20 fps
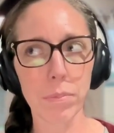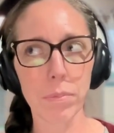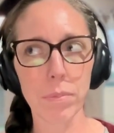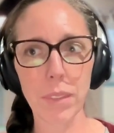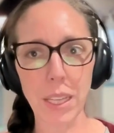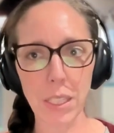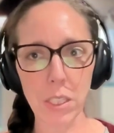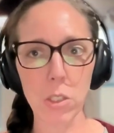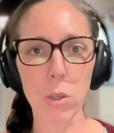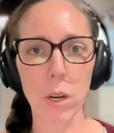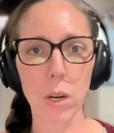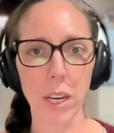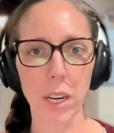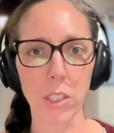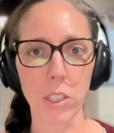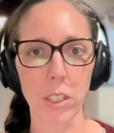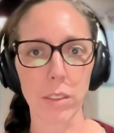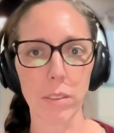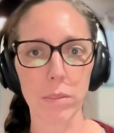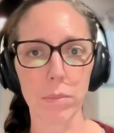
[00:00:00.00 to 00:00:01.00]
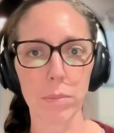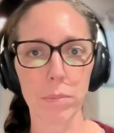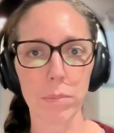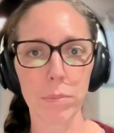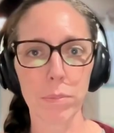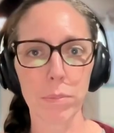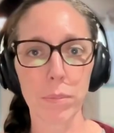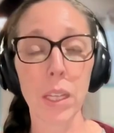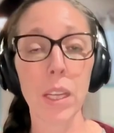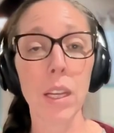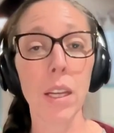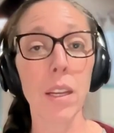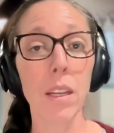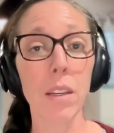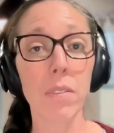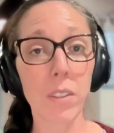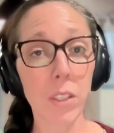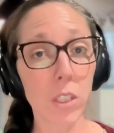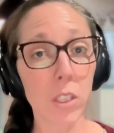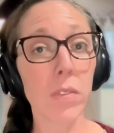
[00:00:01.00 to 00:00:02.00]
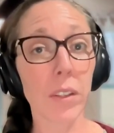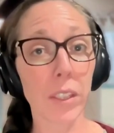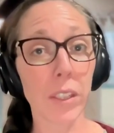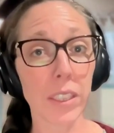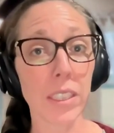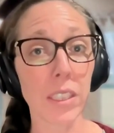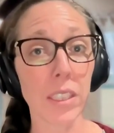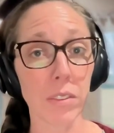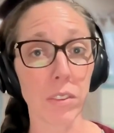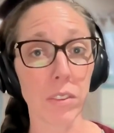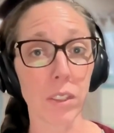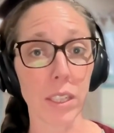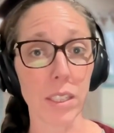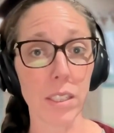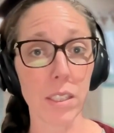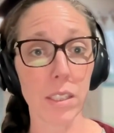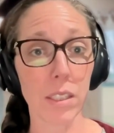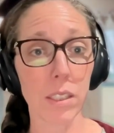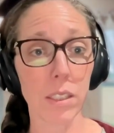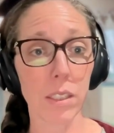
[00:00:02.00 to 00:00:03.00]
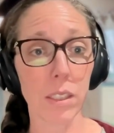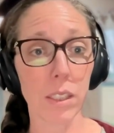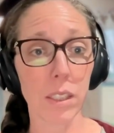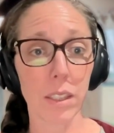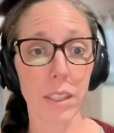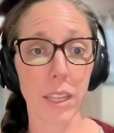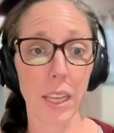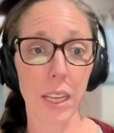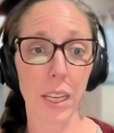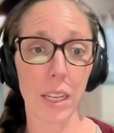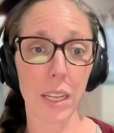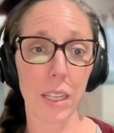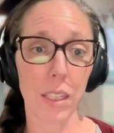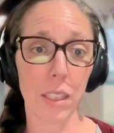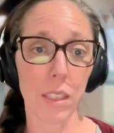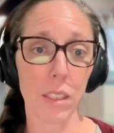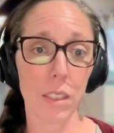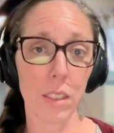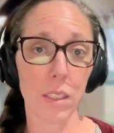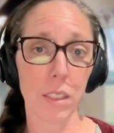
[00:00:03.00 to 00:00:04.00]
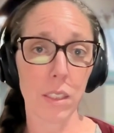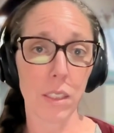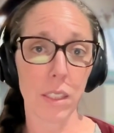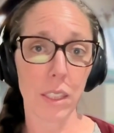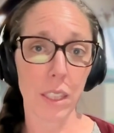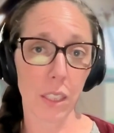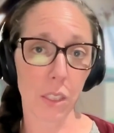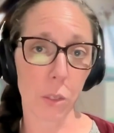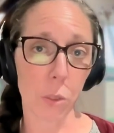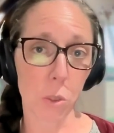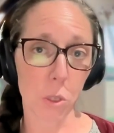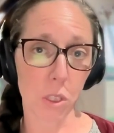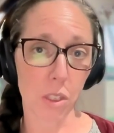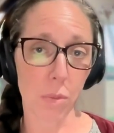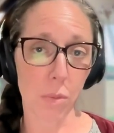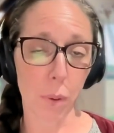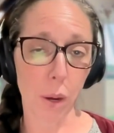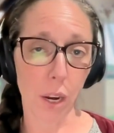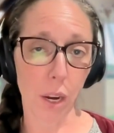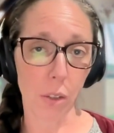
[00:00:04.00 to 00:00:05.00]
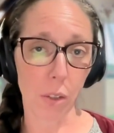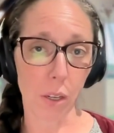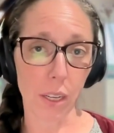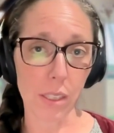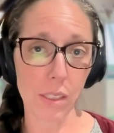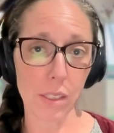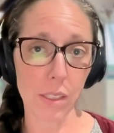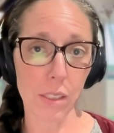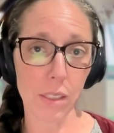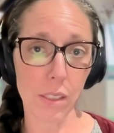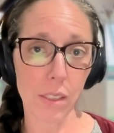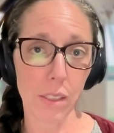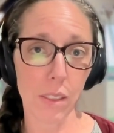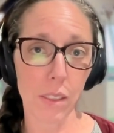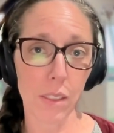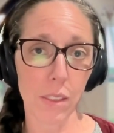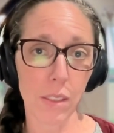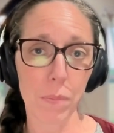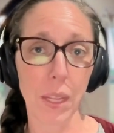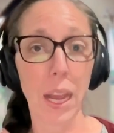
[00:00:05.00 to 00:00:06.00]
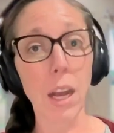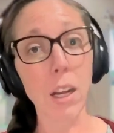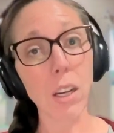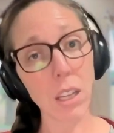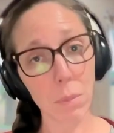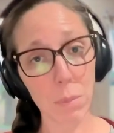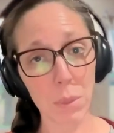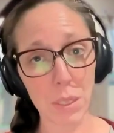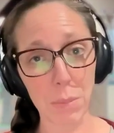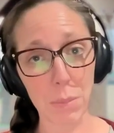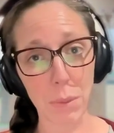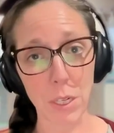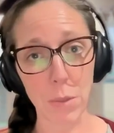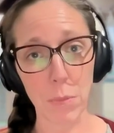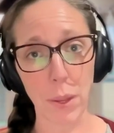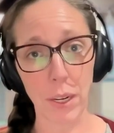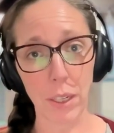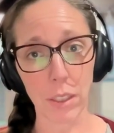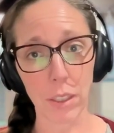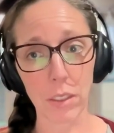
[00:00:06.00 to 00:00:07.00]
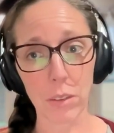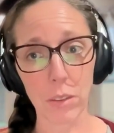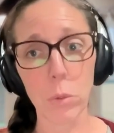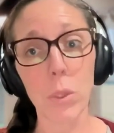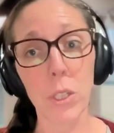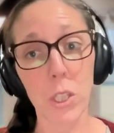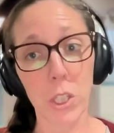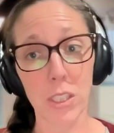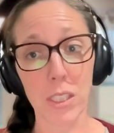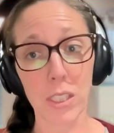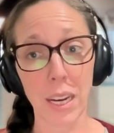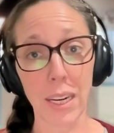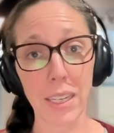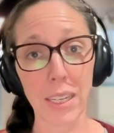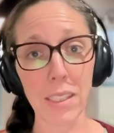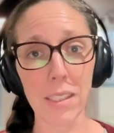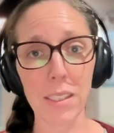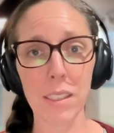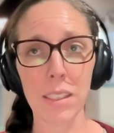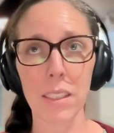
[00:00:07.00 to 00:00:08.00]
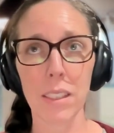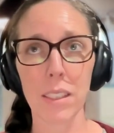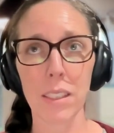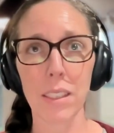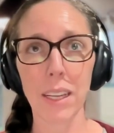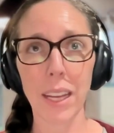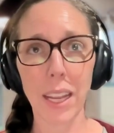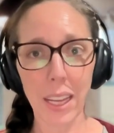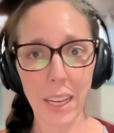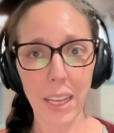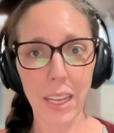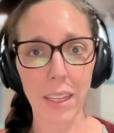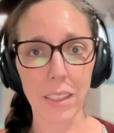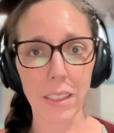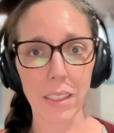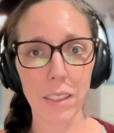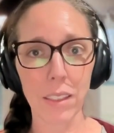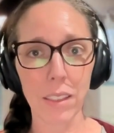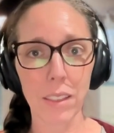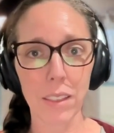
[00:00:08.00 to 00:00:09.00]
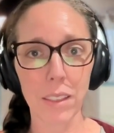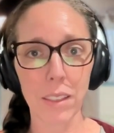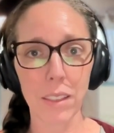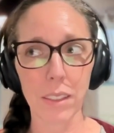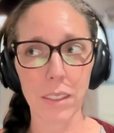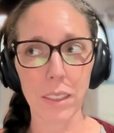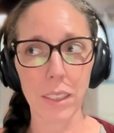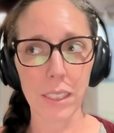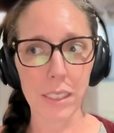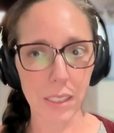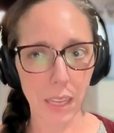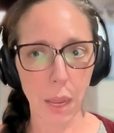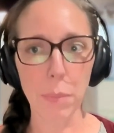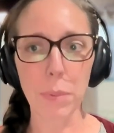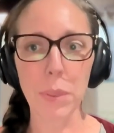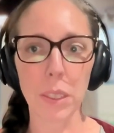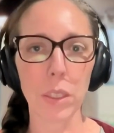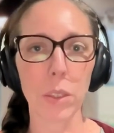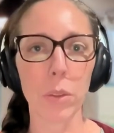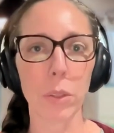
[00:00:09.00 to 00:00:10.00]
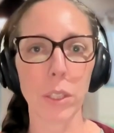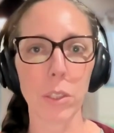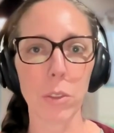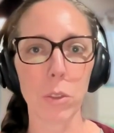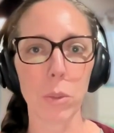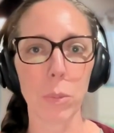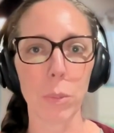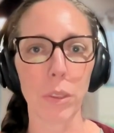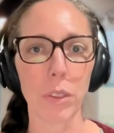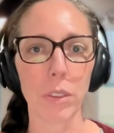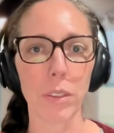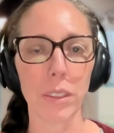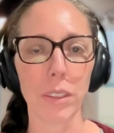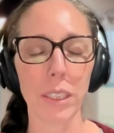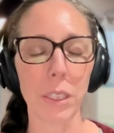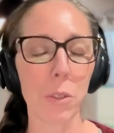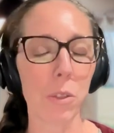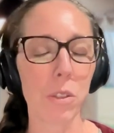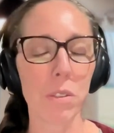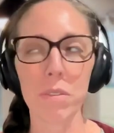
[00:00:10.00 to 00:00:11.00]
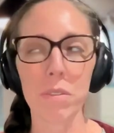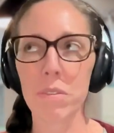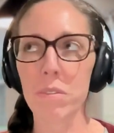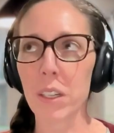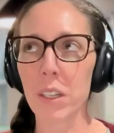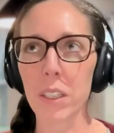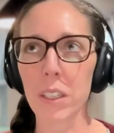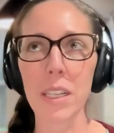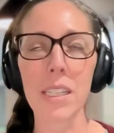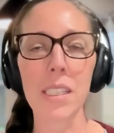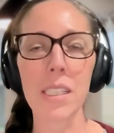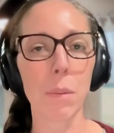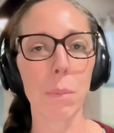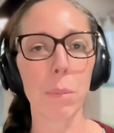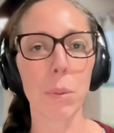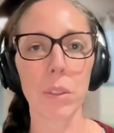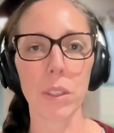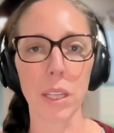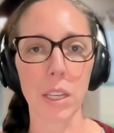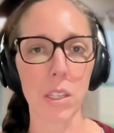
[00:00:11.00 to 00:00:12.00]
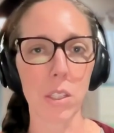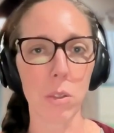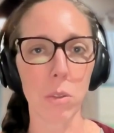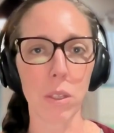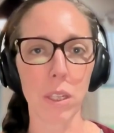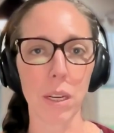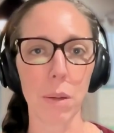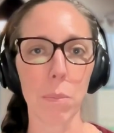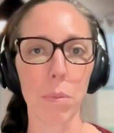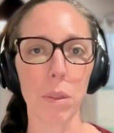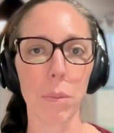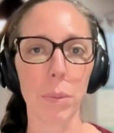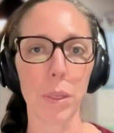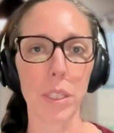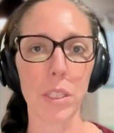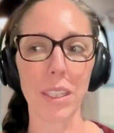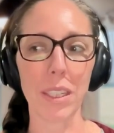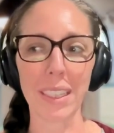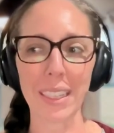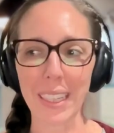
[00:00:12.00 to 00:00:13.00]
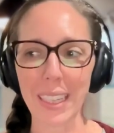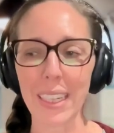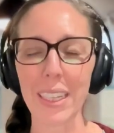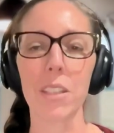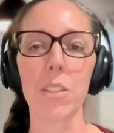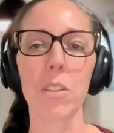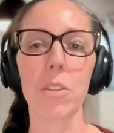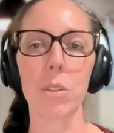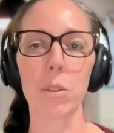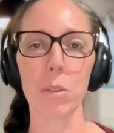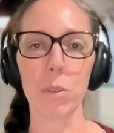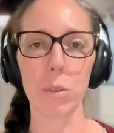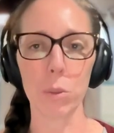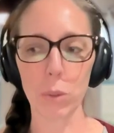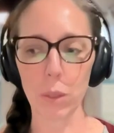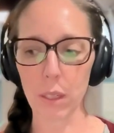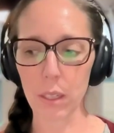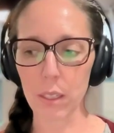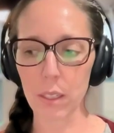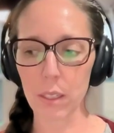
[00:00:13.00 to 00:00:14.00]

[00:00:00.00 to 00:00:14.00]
That's traction. Feels very different than the illusion of progress. Outcome is much better, which is nice, and it's absolutely doable. There's very simple things you can implement to get into